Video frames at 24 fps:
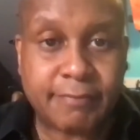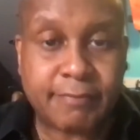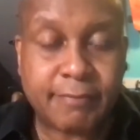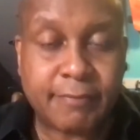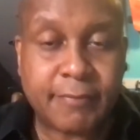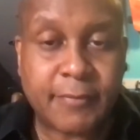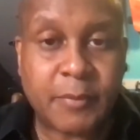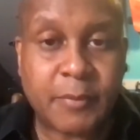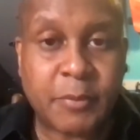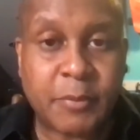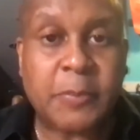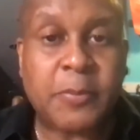
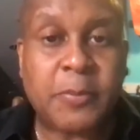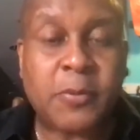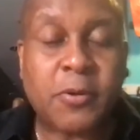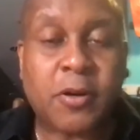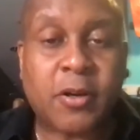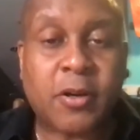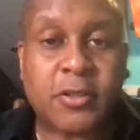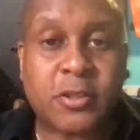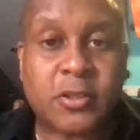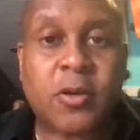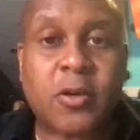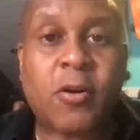people
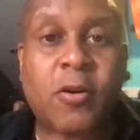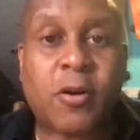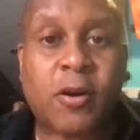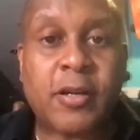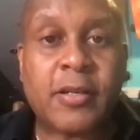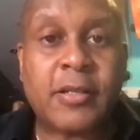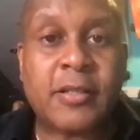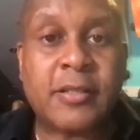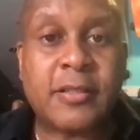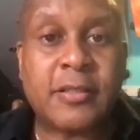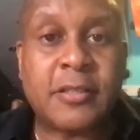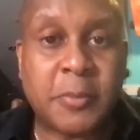are
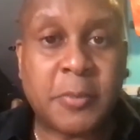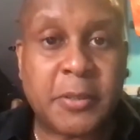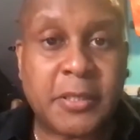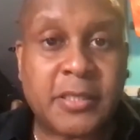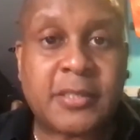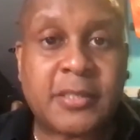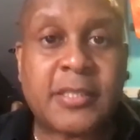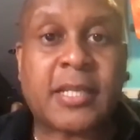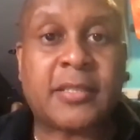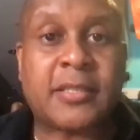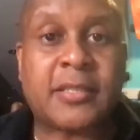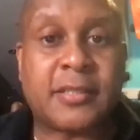taught to be
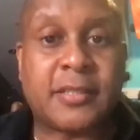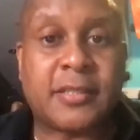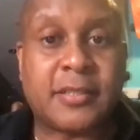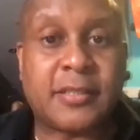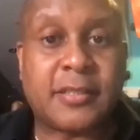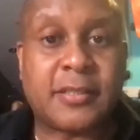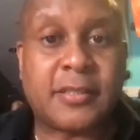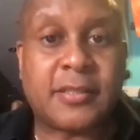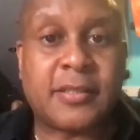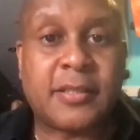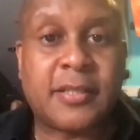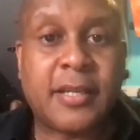
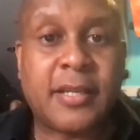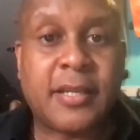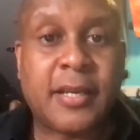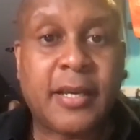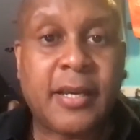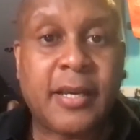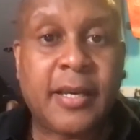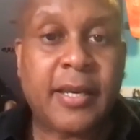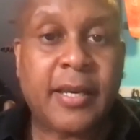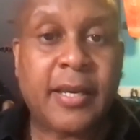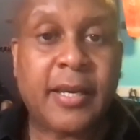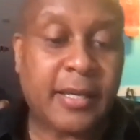sexist.
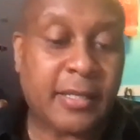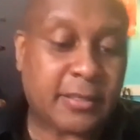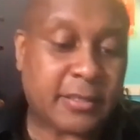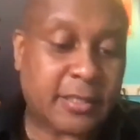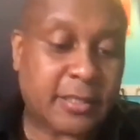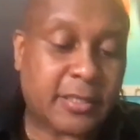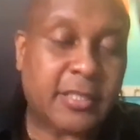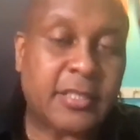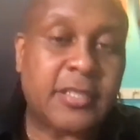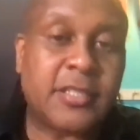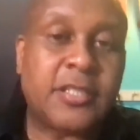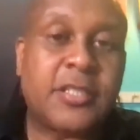It's a
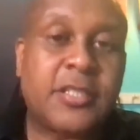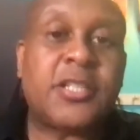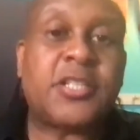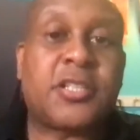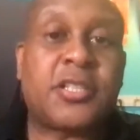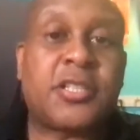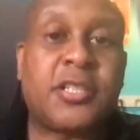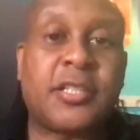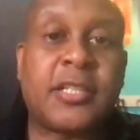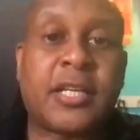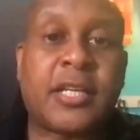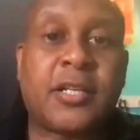
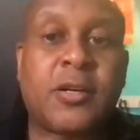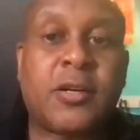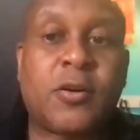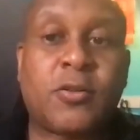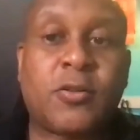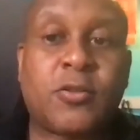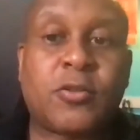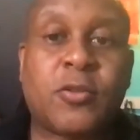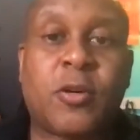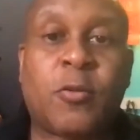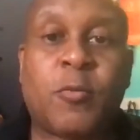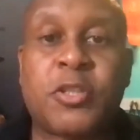conditioning that
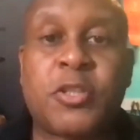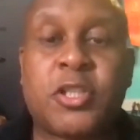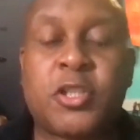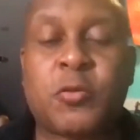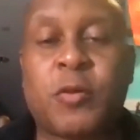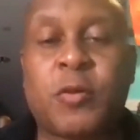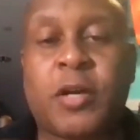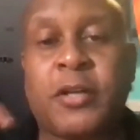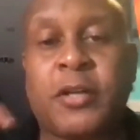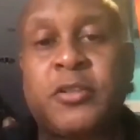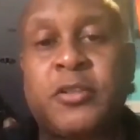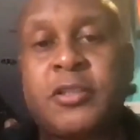goes on, which is
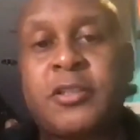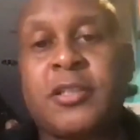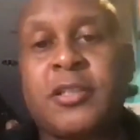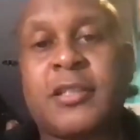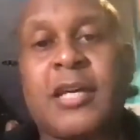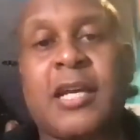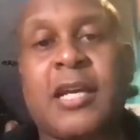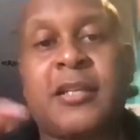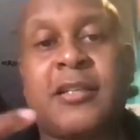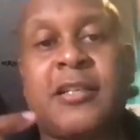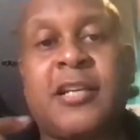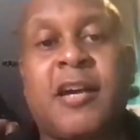why you see a
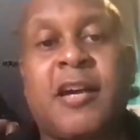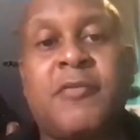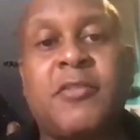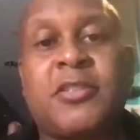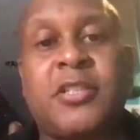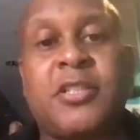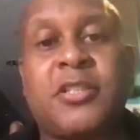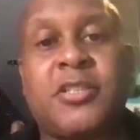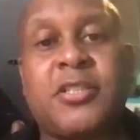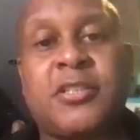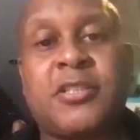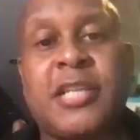lot of
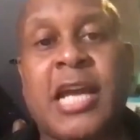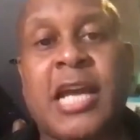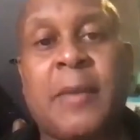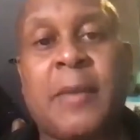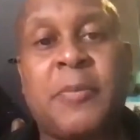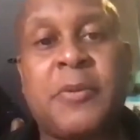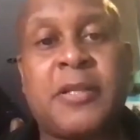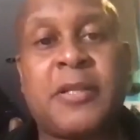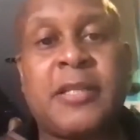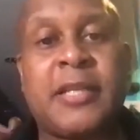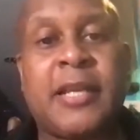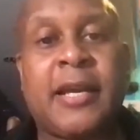conversations
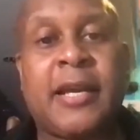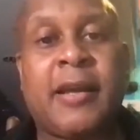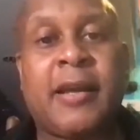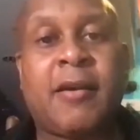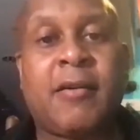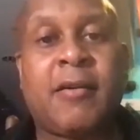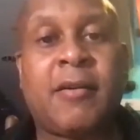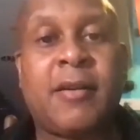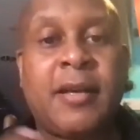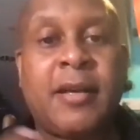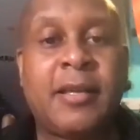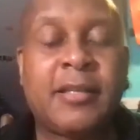happening
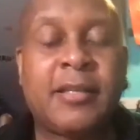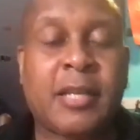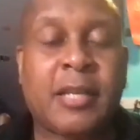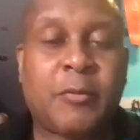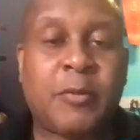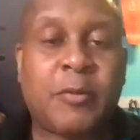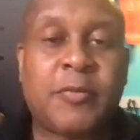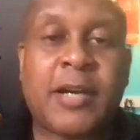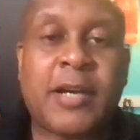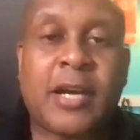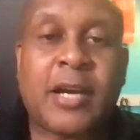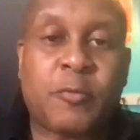now that
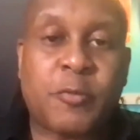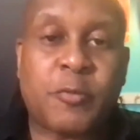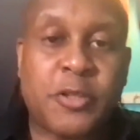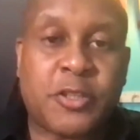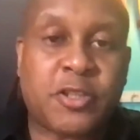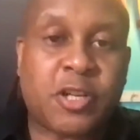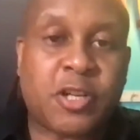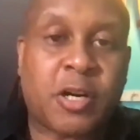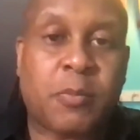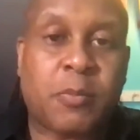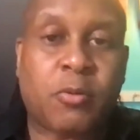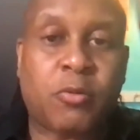we've got to
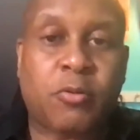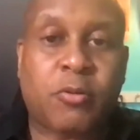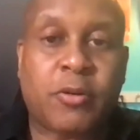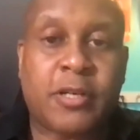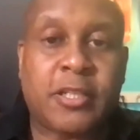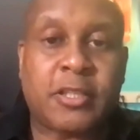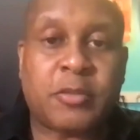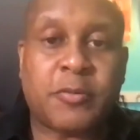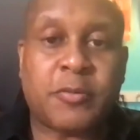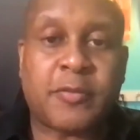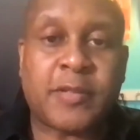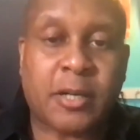reach our
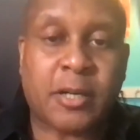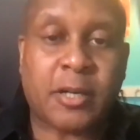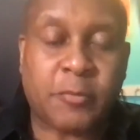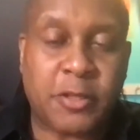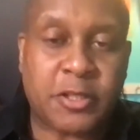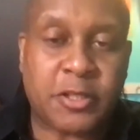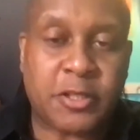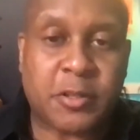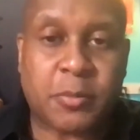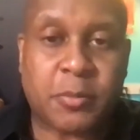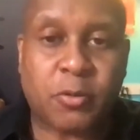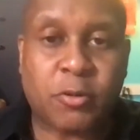boys. We've got to
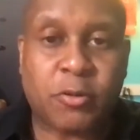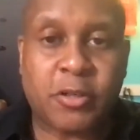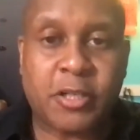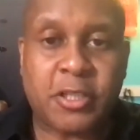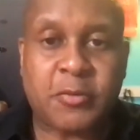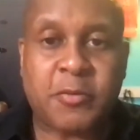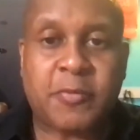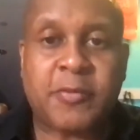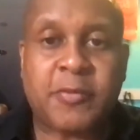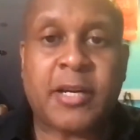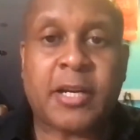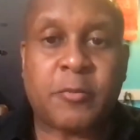reach the boys.
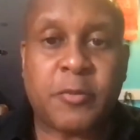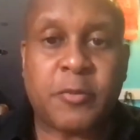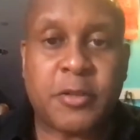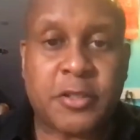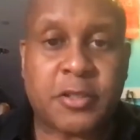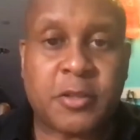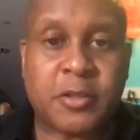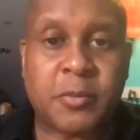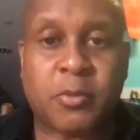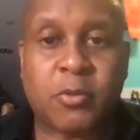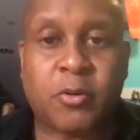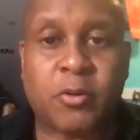We've got to
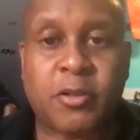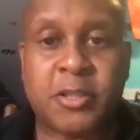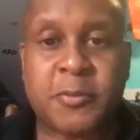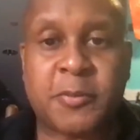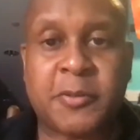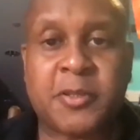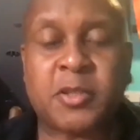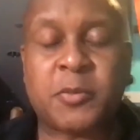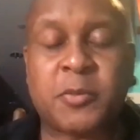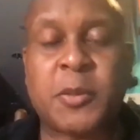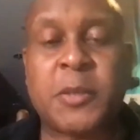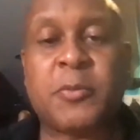reach the boys,
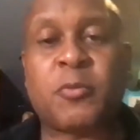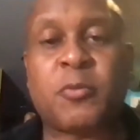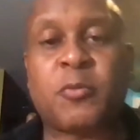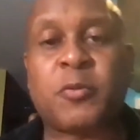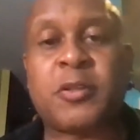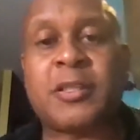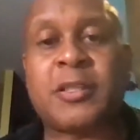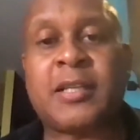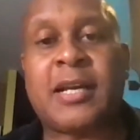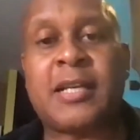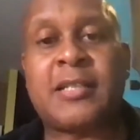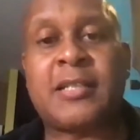because people
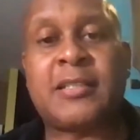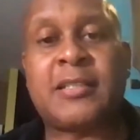realize